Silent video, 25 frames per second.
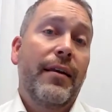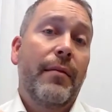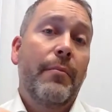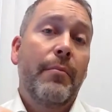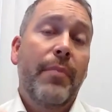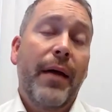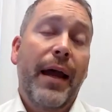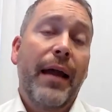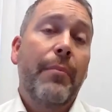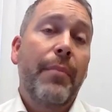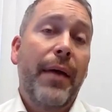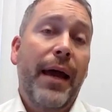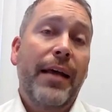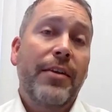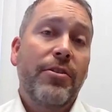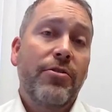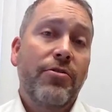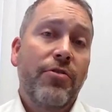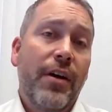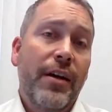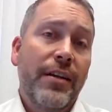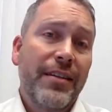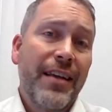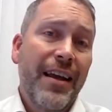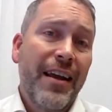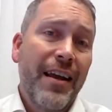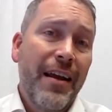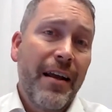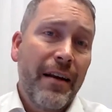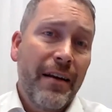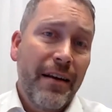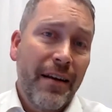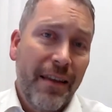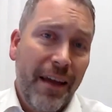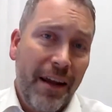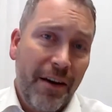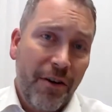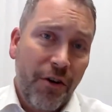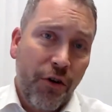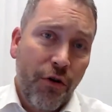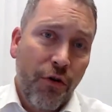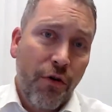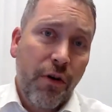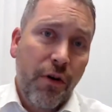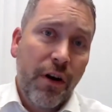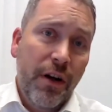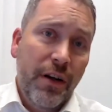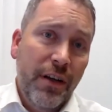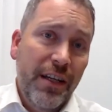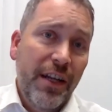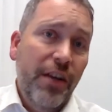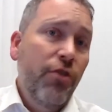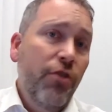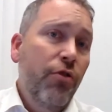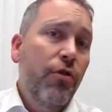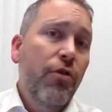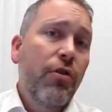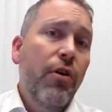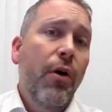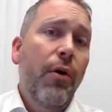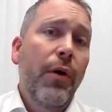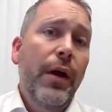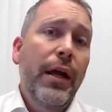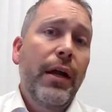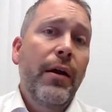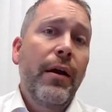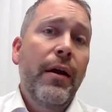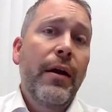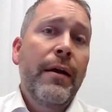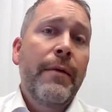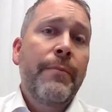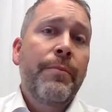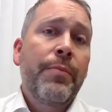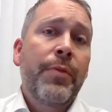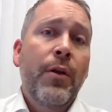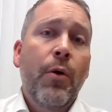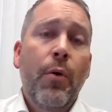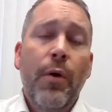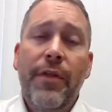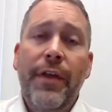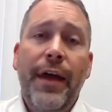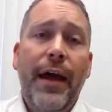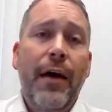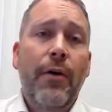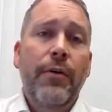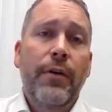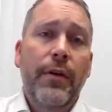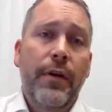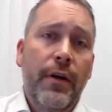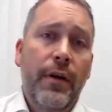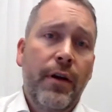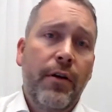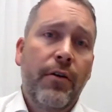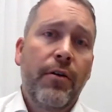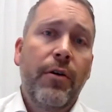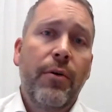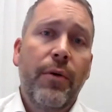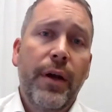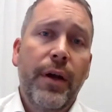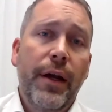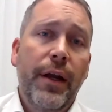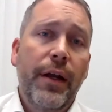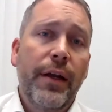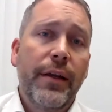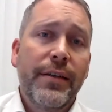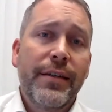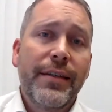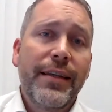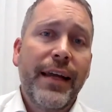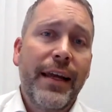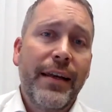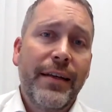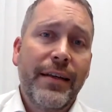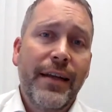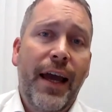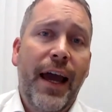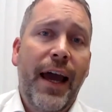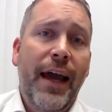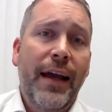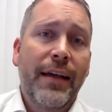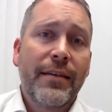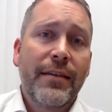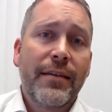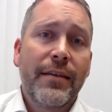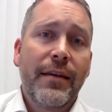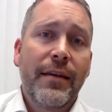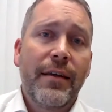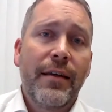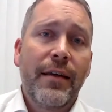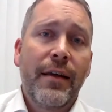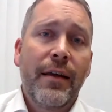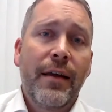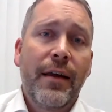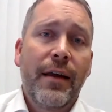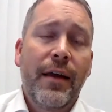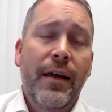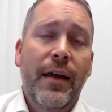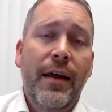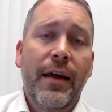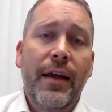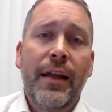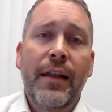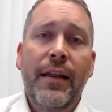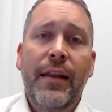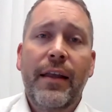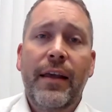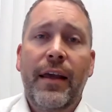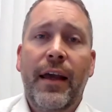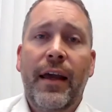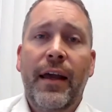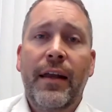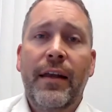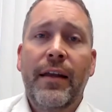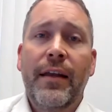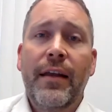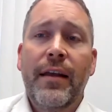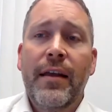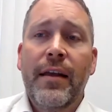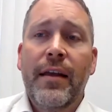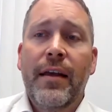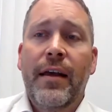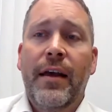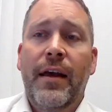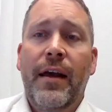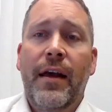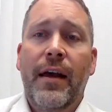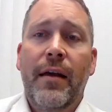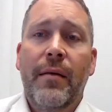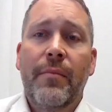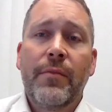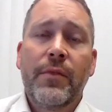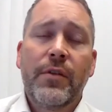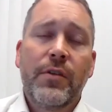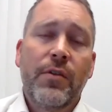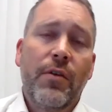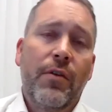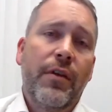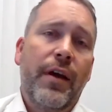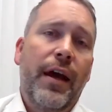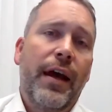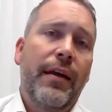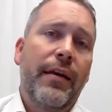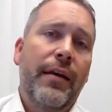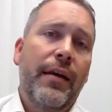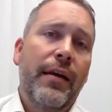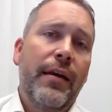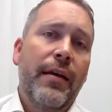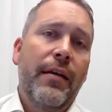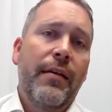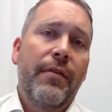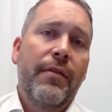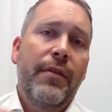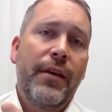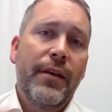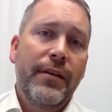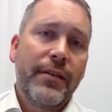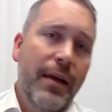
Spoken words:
bypass trust to then continue growing without accruing an estate tax in the end, so that the